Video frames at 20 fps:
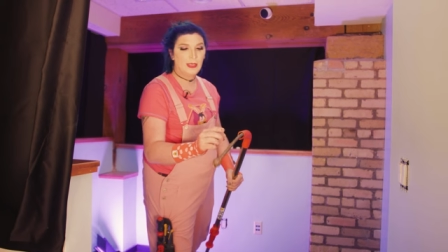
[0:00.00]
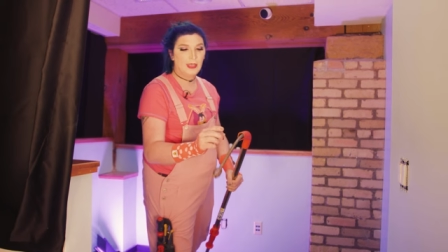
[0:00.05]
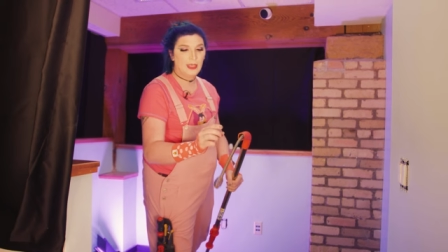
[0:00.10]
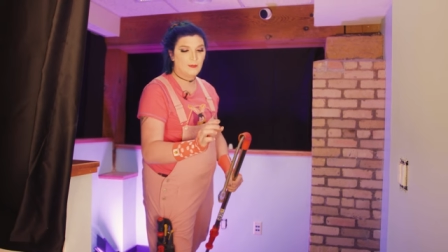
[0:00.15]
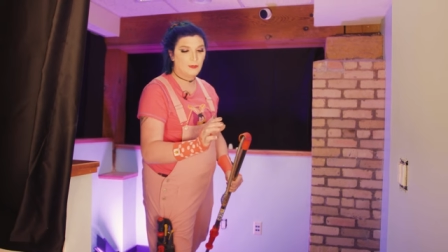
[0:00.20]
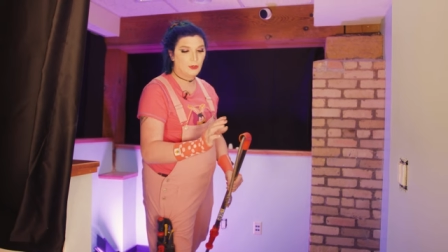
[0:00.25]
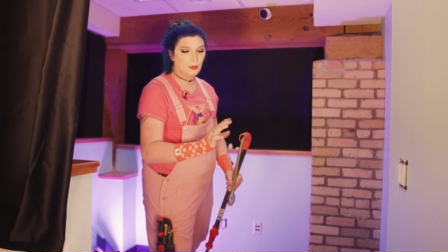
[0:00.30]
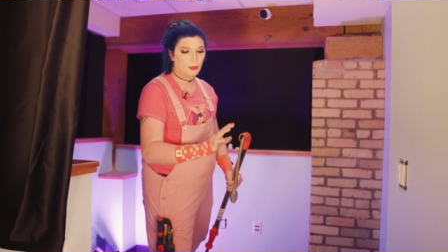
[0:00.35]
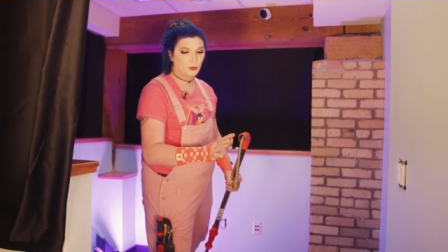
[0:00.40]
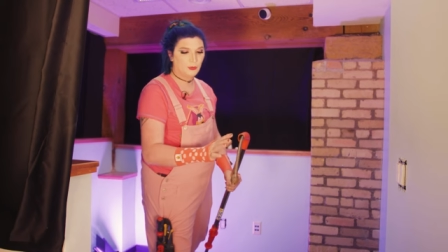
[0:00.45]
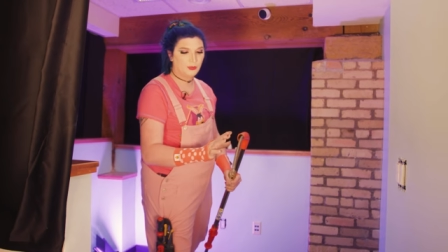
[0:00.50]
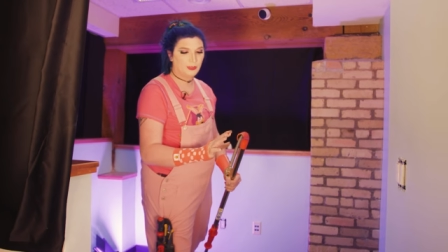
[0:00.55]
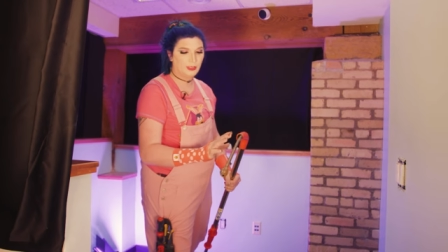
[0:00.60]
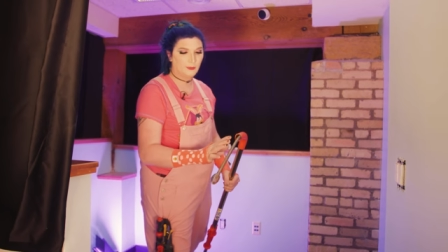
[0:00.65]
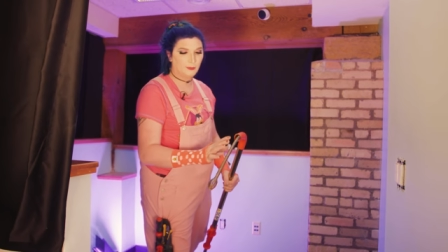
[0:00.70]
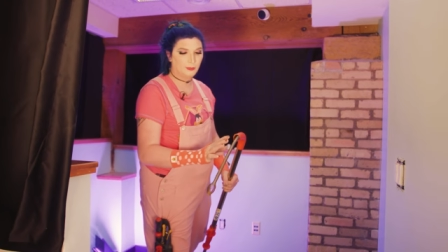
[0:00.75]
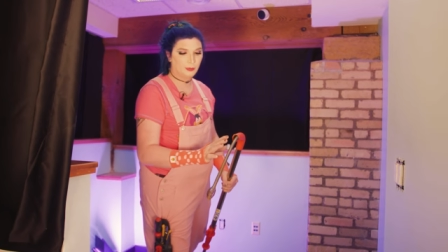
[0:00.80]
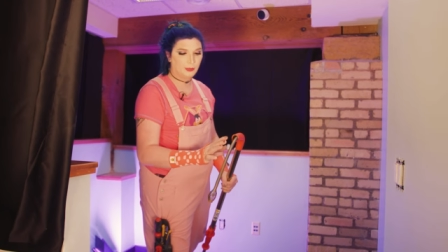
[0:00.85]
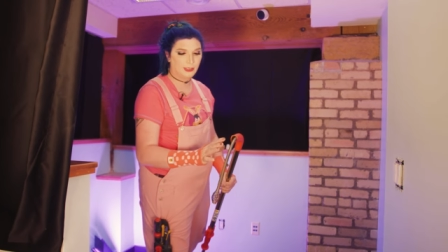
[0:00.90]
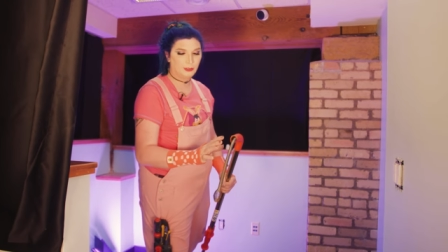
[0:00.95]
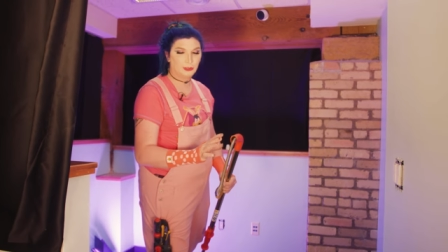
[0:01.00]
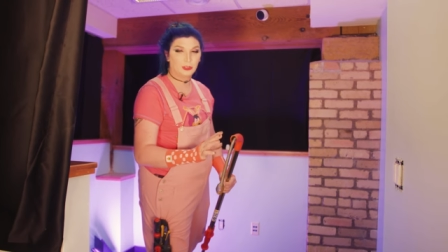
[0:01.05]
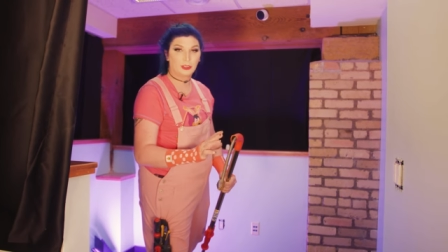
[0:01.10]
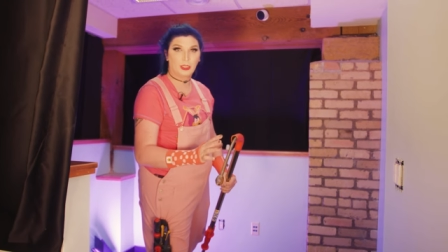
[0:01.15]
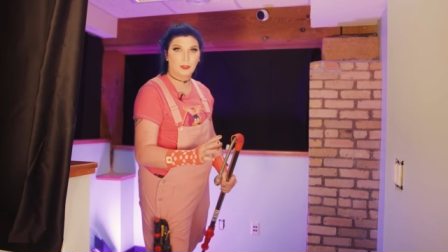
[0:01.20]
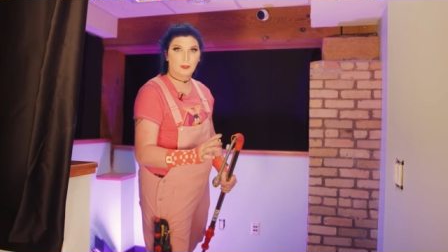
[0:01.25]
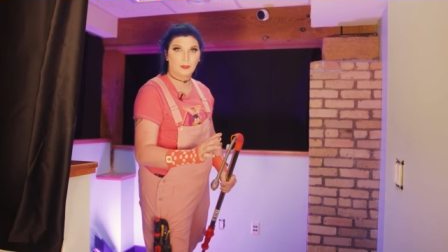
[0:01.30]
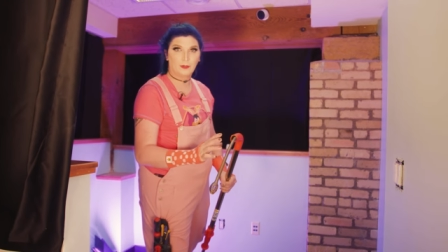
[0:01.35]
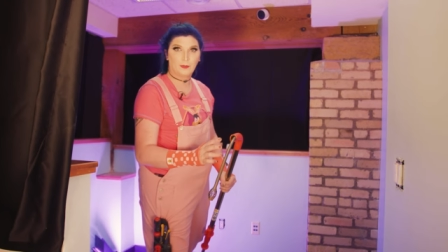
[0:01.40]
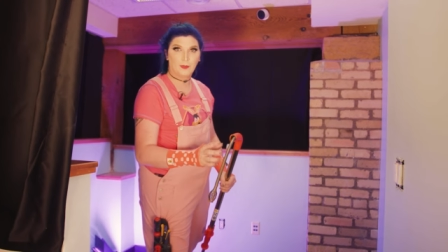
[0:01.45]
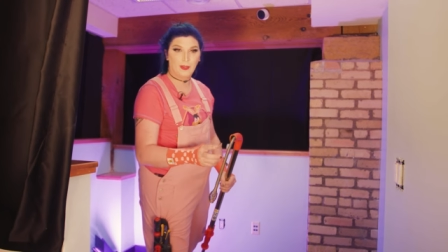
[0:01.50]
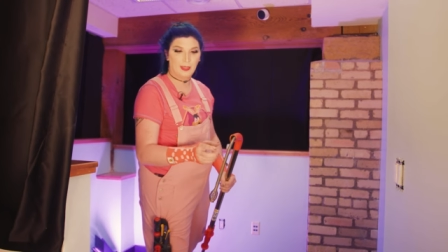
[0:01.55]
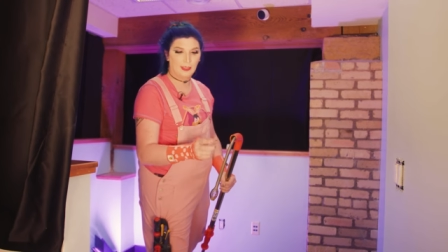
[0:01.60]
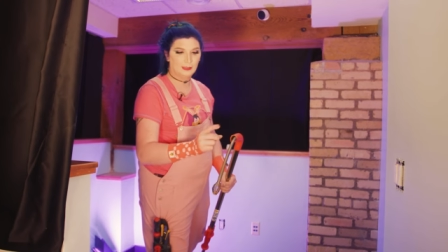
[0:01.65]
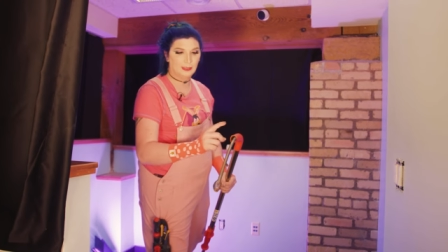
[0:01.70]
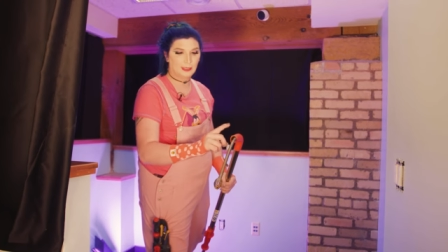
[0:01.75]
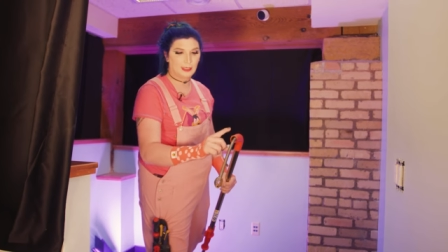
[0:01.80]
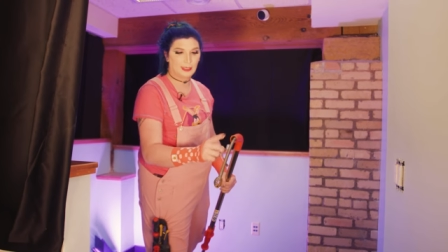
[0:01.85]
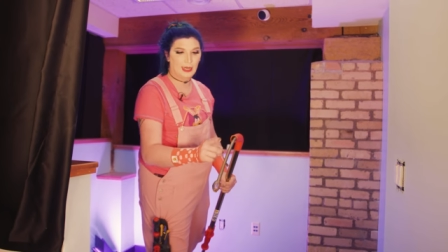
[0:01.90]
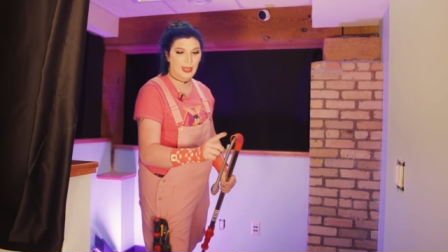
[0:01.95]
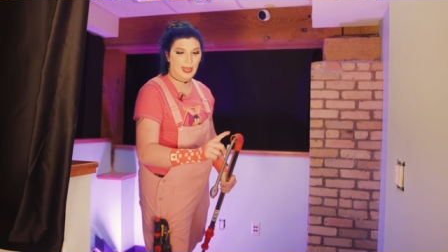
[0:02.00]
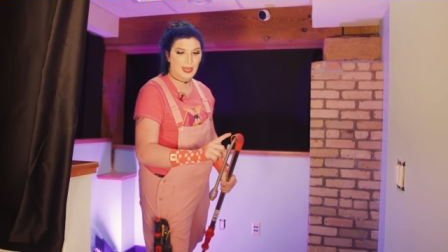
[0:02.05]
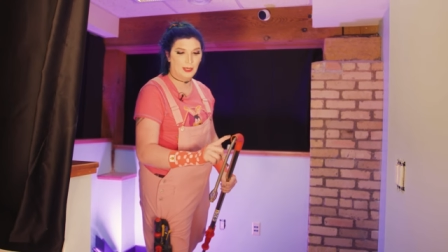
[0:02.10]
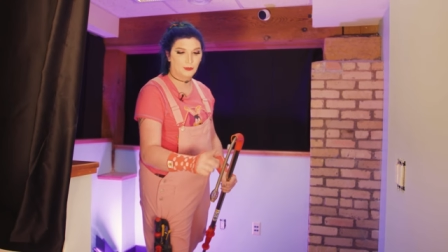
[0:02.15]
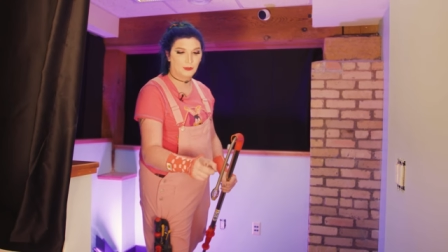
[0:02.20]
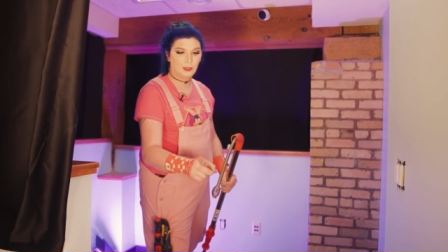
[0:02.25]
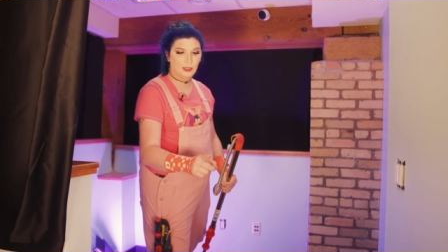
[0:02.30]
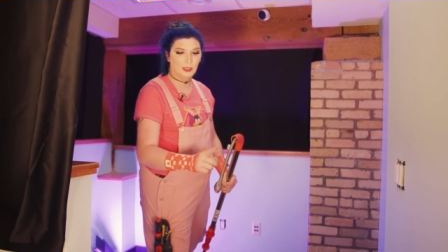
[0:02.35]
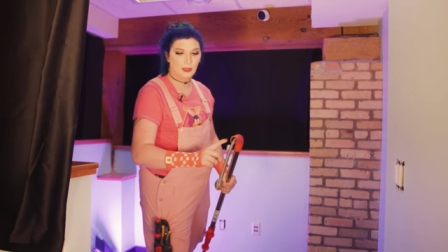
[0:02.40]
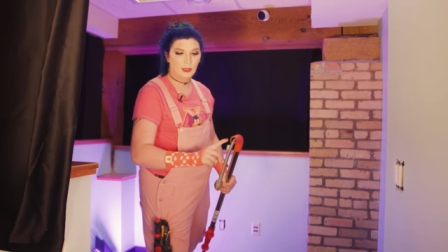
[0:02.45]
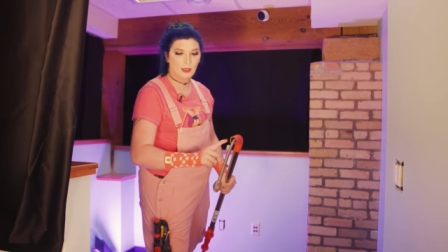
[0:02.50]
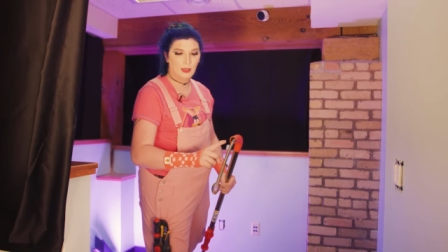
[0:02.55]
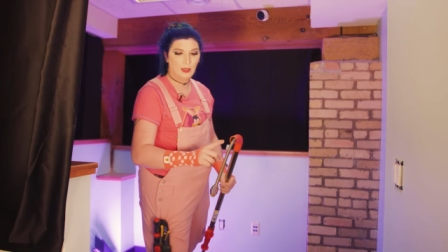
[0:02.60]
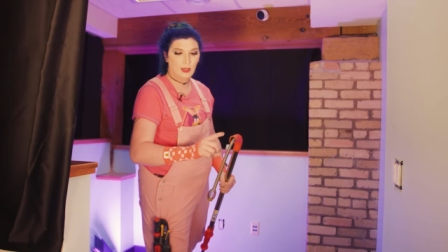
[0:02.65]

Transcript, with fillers: If you're using bleach and other things, it can actually